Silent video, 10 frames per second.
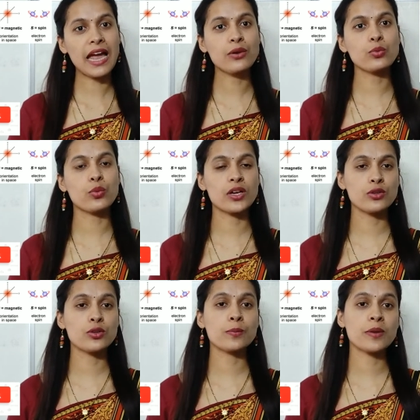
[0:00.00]
and what
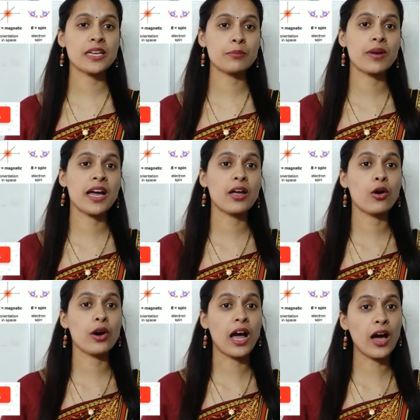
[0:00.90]
do you mean by
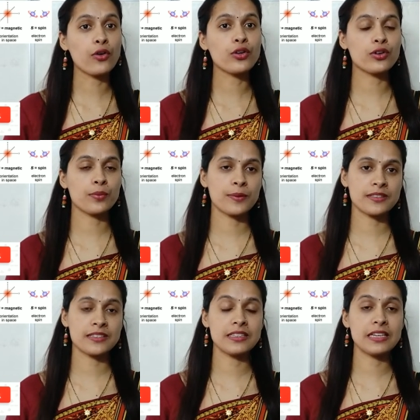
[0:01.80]
or how you
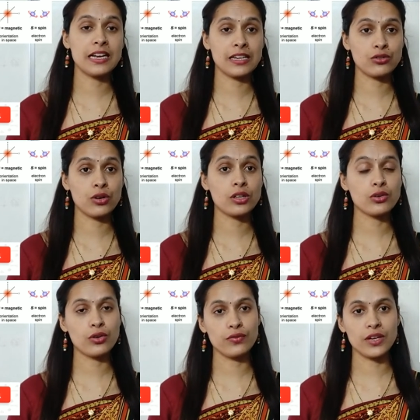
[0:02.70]
represent the
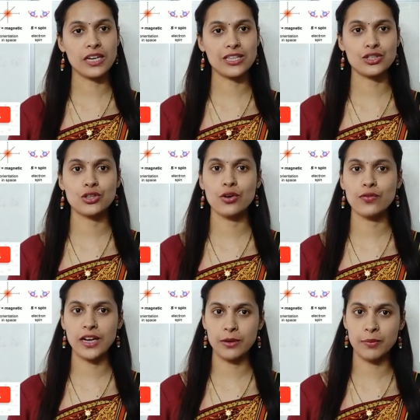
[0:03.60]
electronic configuration
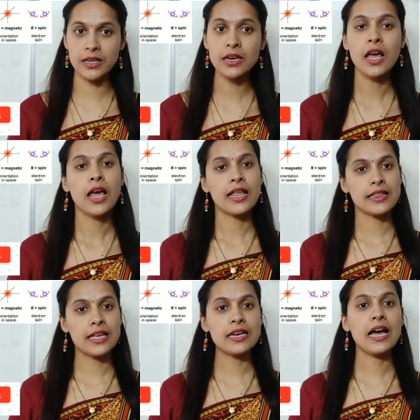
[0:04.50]
of element,
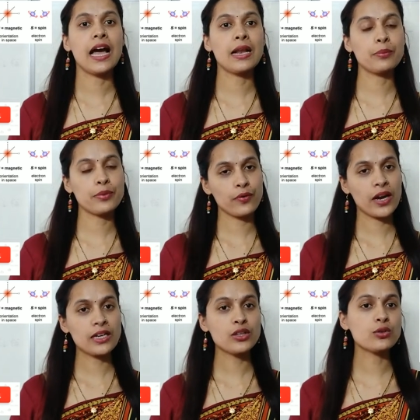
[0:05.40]
then I'll
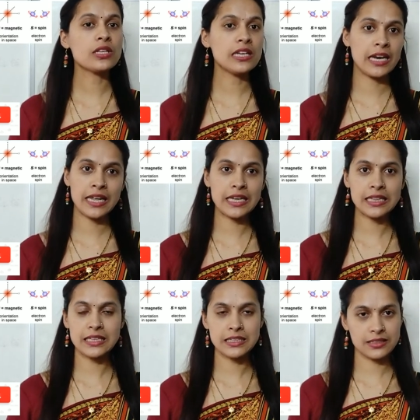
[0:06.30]
provide you the link
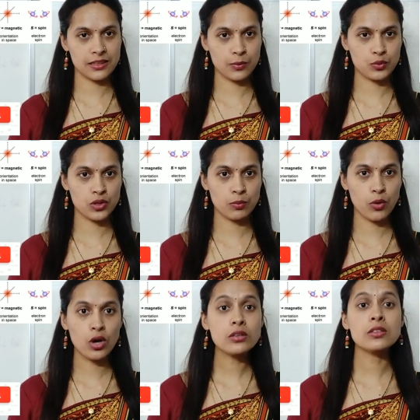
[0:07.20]
in the description
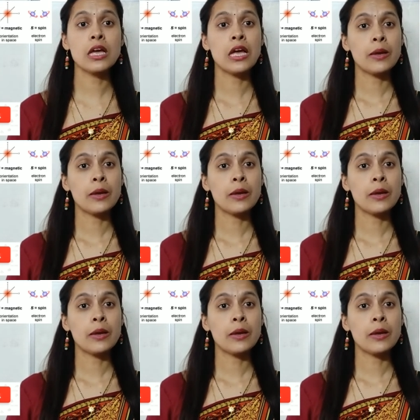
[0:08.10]
box.